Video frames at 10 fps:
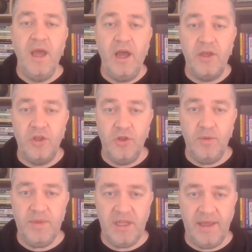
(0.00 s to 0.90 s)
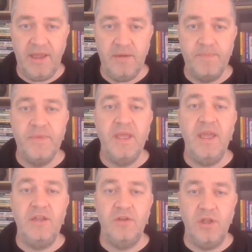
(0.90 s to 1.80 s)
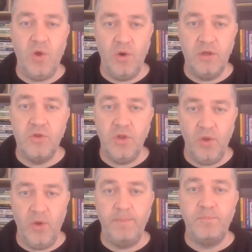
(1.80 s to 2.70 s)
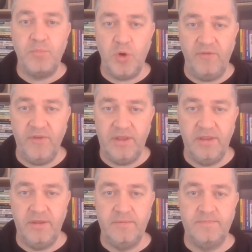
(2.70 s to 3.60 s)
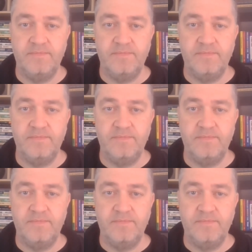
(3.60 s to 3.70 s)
accumulate into long-term profits.